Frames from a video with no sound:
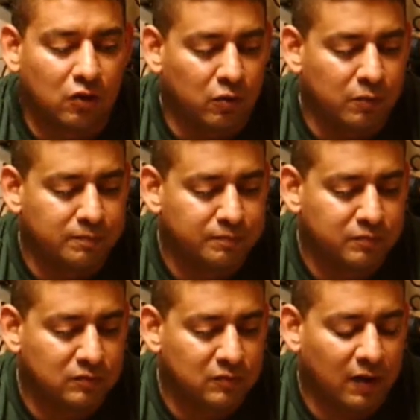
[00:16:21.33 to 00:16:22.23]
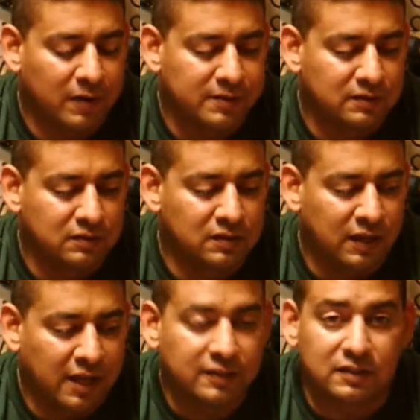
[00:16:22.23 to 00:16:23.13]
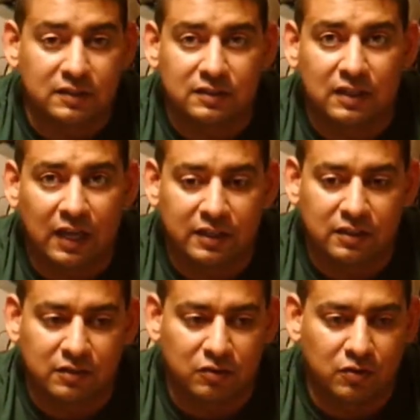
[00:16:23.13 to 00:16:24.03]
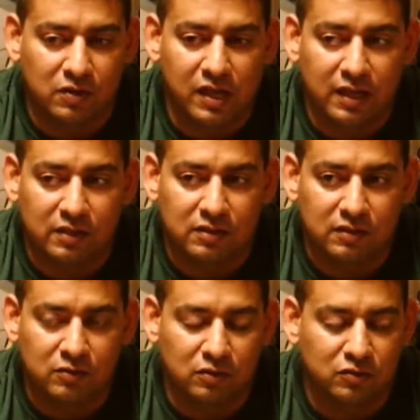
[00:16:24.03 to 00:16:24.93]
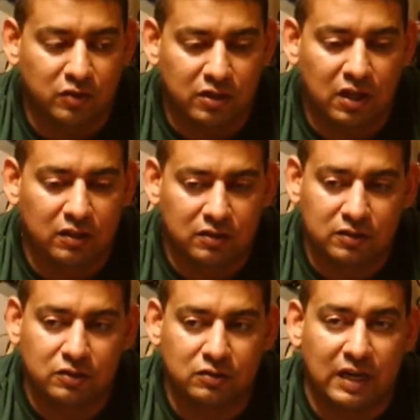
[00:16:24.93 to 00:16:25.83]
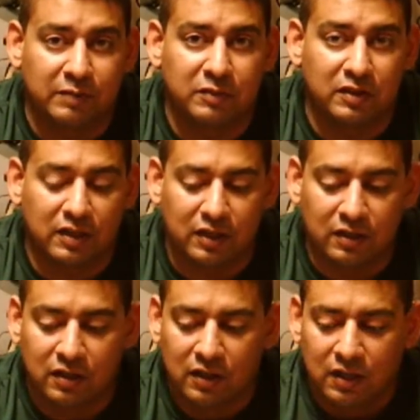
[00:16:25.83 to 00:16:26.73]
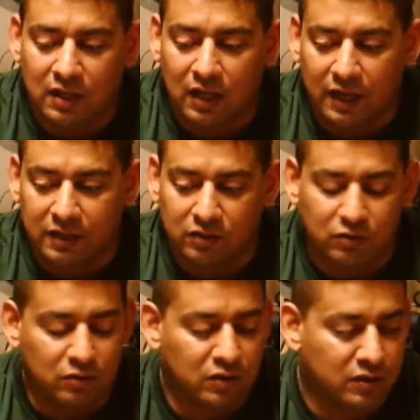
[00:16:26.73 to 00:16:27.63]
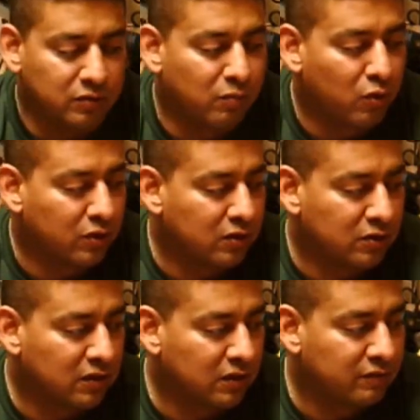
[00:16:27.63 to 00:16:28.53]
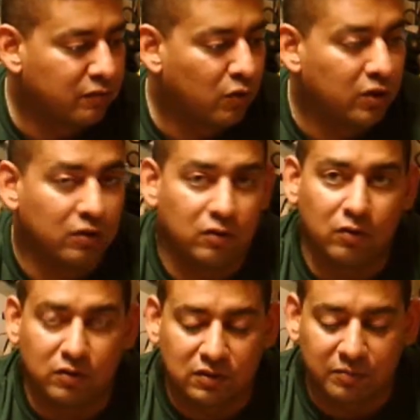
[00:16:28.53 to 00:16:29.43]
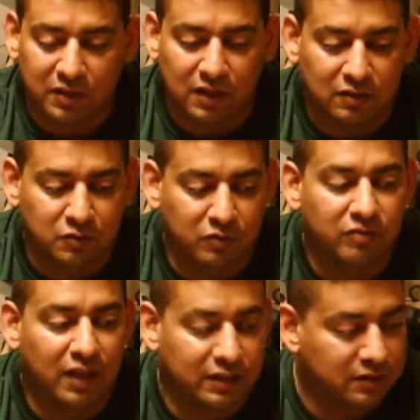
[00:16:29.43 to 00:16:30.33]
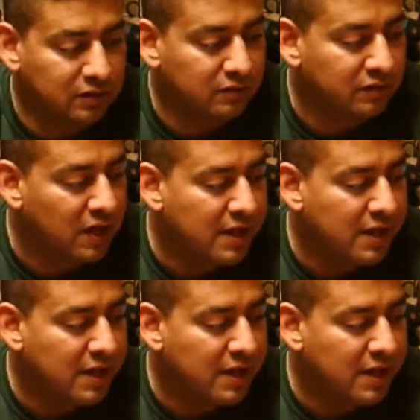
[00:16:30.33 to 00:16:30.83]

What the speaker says: So, in essence, I can create, so the color is trapped in there. I can do the border of oil or something else reflected,